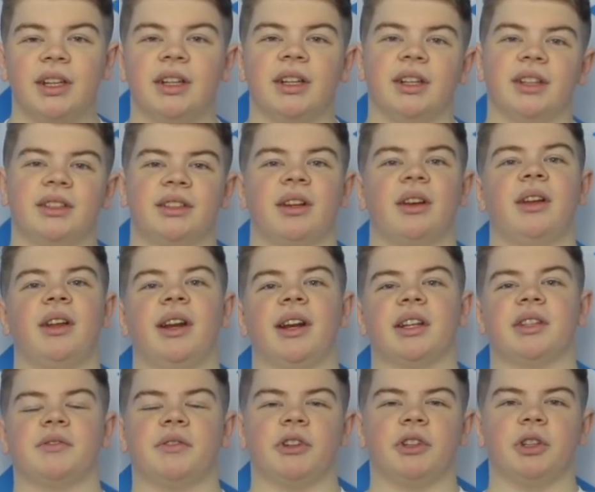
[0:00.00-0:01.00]
And until the
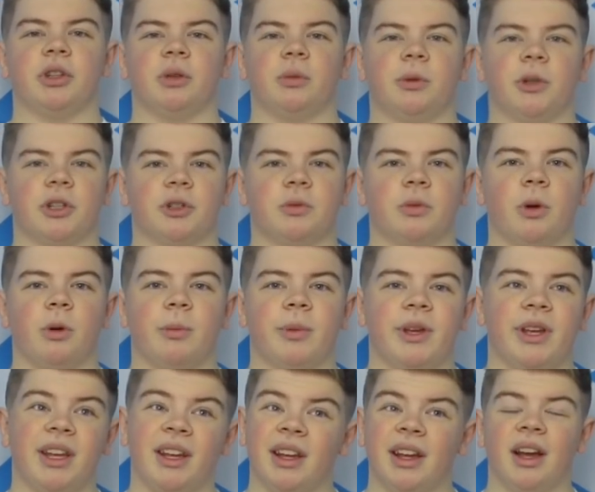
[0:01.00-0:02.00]
next video, which will
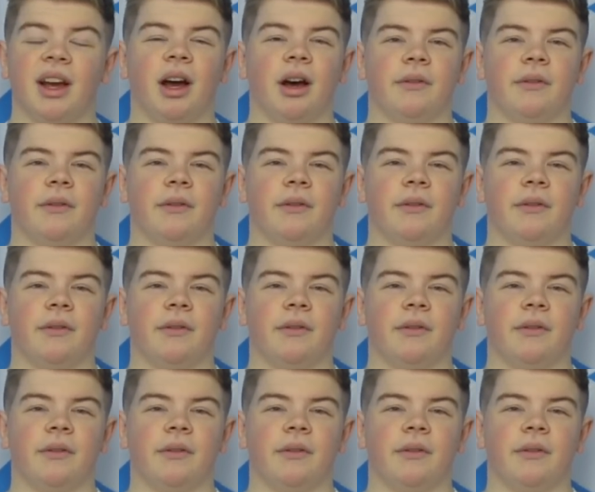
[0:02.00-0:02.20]
be